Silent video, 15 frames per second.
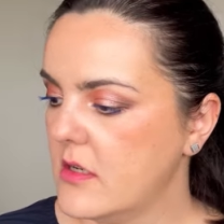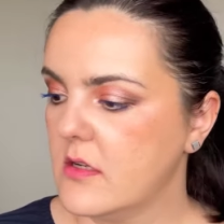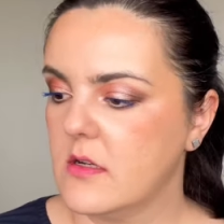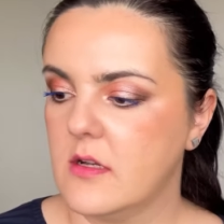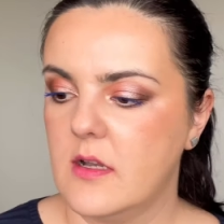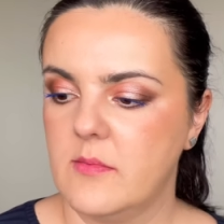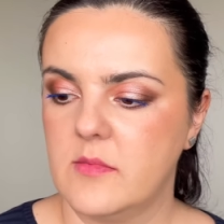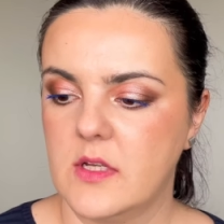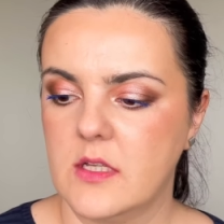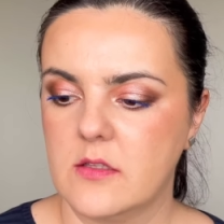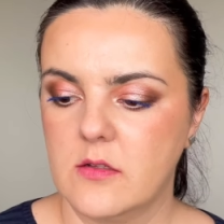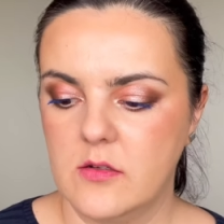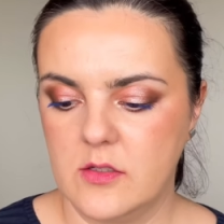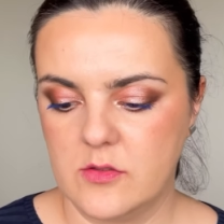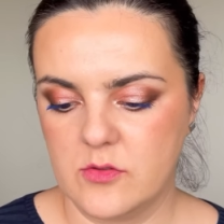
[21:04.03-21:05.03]
I'm not
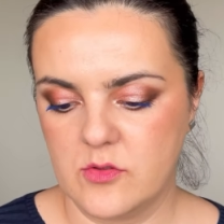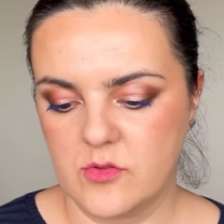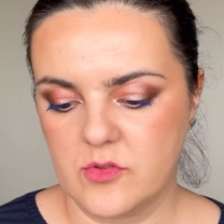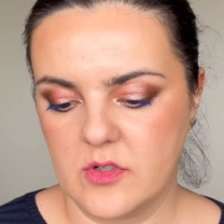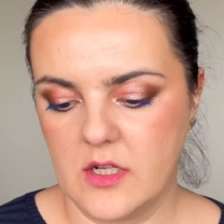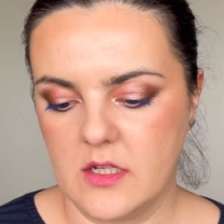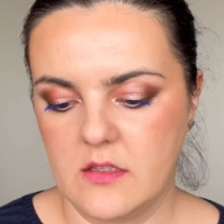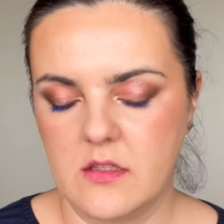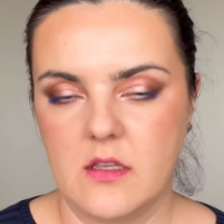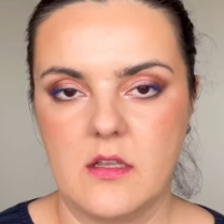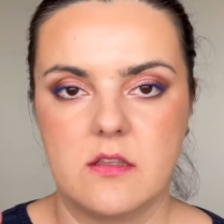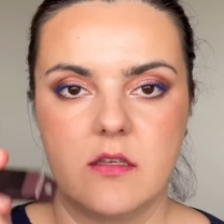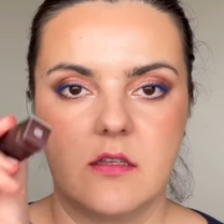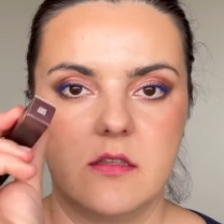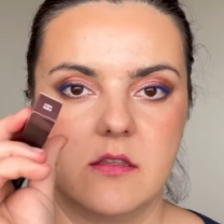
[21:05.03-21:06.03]
going to try it
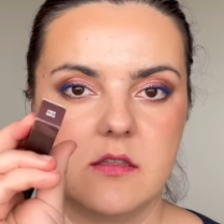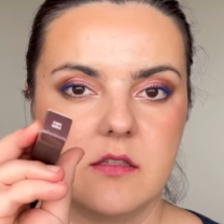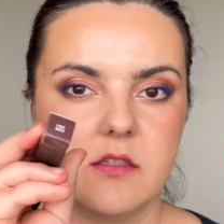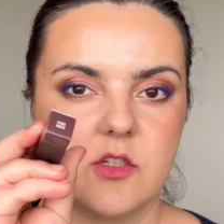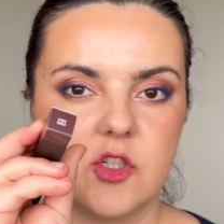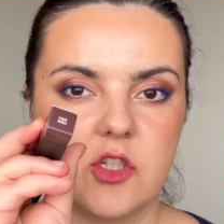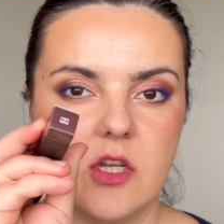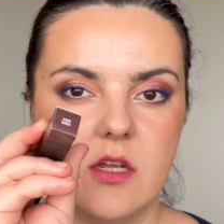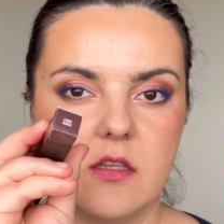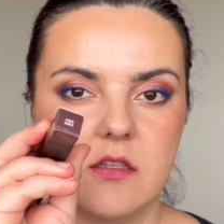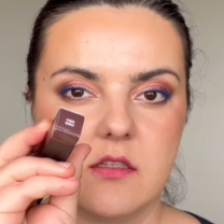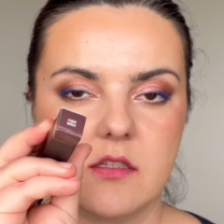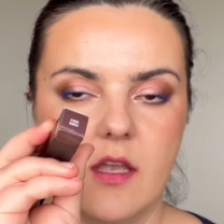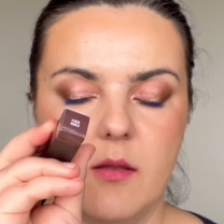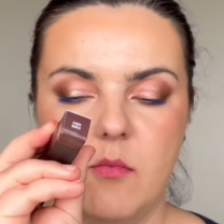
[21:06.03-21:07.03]
yet, in the shade
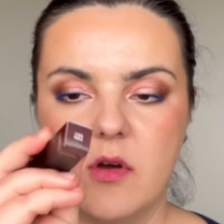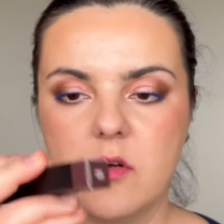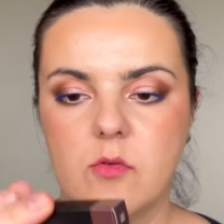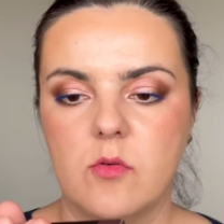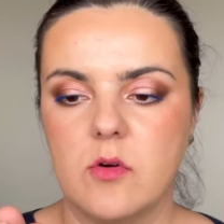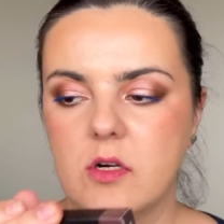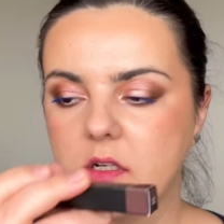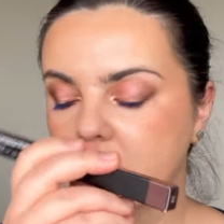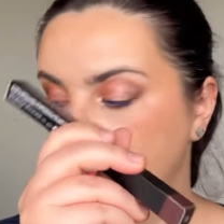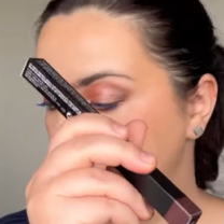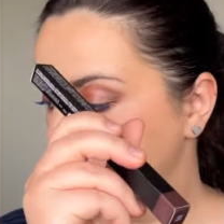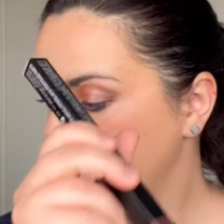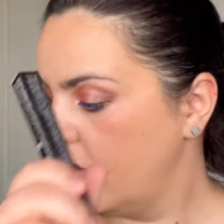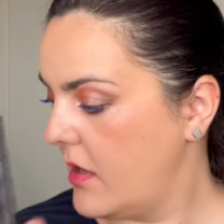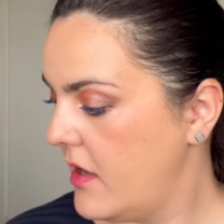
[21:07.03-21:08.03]
Cyber World. I
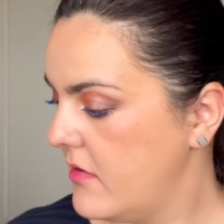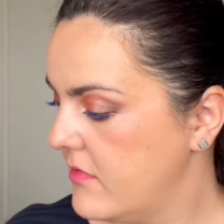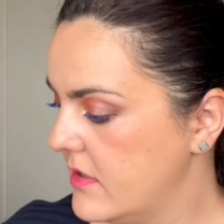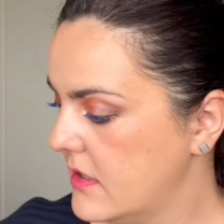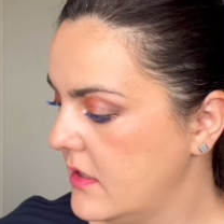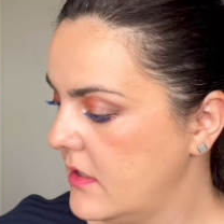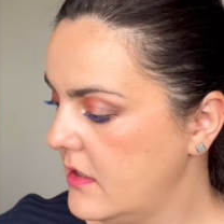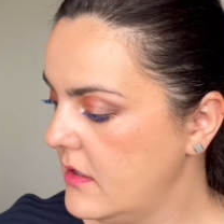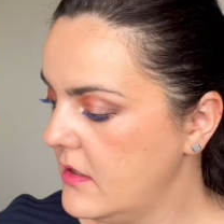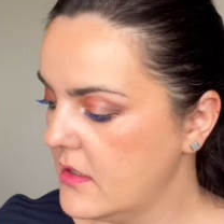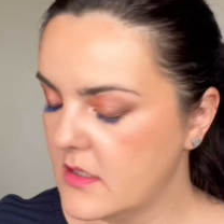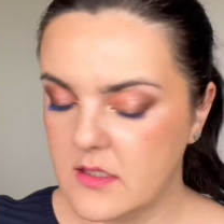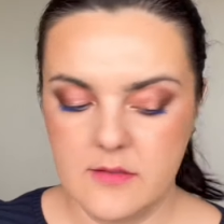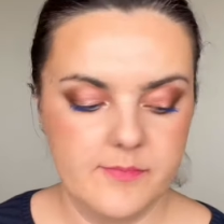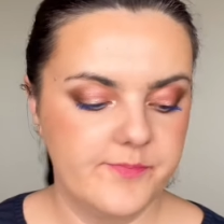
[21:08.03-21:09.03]
do have it
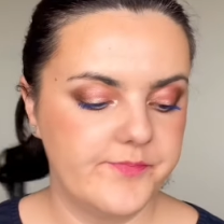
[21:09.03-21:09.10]
here.